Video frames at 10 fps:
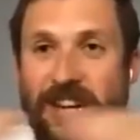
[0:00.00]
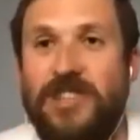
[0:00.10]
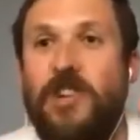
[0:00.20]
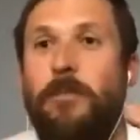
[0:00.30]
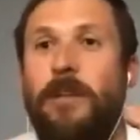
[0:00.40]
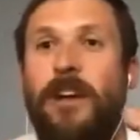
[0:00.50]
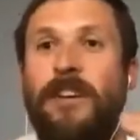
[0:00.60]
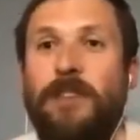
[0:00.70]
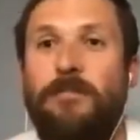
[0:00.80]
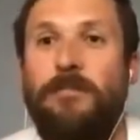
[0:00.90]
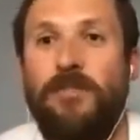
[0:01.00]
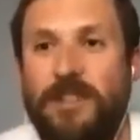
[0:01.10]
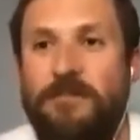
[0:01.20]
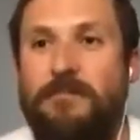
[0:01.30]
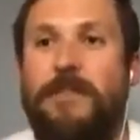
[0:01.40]
top cover. He put
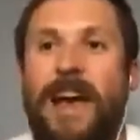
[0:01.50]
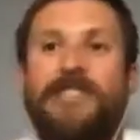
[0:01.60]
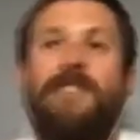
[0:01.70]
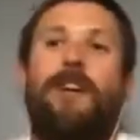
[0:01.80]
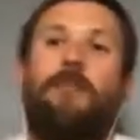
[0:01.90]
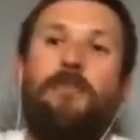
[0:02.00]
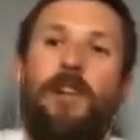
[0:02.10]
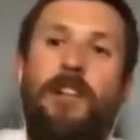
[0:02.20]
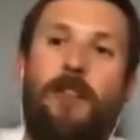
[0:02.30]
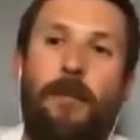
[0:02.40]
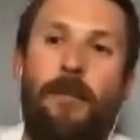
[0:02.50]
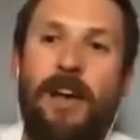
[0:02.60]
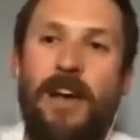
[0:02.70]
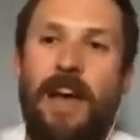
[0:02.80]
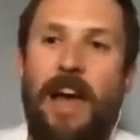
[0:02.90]
this massive umbrella up,
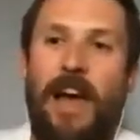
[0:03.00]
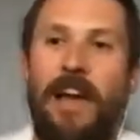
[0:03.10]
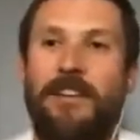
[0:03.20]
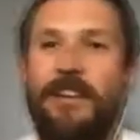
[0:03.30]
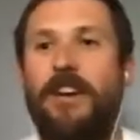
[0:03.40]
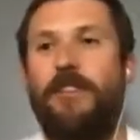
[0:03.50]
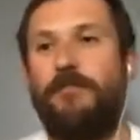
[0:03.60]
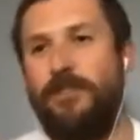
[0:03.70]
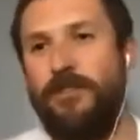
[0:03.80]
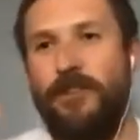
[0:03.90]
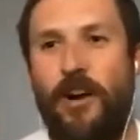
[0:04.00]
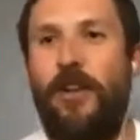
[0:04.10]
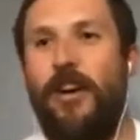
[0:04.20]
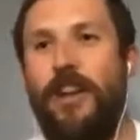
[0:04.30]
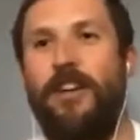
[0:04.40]
and and
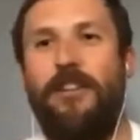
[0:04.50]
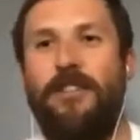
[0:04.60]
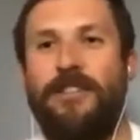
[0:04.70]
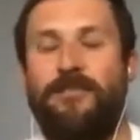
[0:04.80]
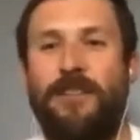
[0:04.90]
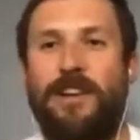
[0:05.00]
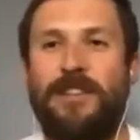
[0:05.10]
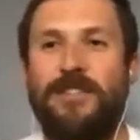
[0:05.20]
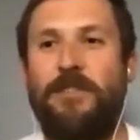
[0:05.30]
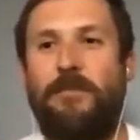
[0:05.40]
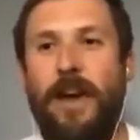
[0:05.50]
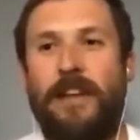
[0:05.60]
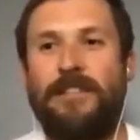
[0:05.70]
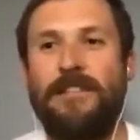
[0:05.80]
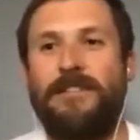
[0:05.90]
I know this bloody shitbag
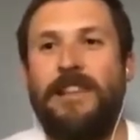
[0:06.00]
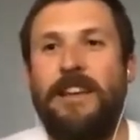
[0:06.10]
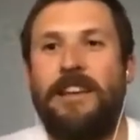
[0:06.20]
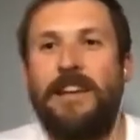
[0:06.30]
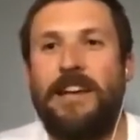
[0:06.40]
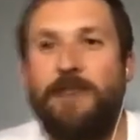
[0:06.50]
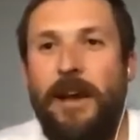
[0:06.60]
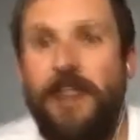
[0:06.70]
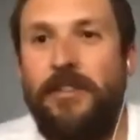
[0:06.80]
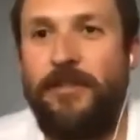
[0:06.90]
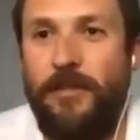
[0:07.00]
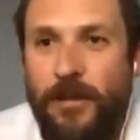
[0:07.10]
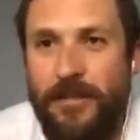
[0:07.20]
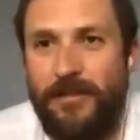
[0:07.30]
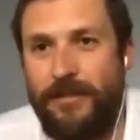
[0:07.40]
that's down in Tasmania at the
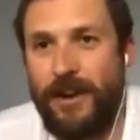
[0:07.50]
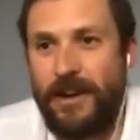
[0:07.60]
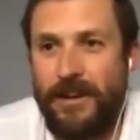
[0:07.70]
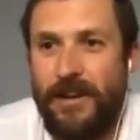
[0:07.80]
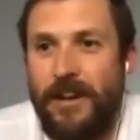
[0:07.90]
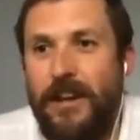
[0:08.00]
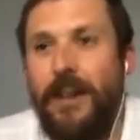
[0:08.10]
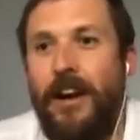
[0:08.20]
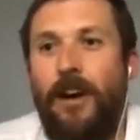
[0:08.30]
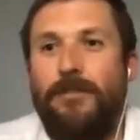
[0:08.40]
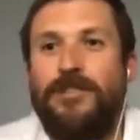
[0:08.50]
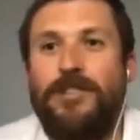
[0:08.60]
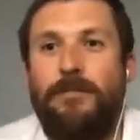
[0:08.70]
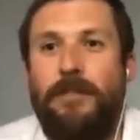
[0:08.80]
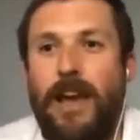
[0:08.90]
moment, the freaking old shitbag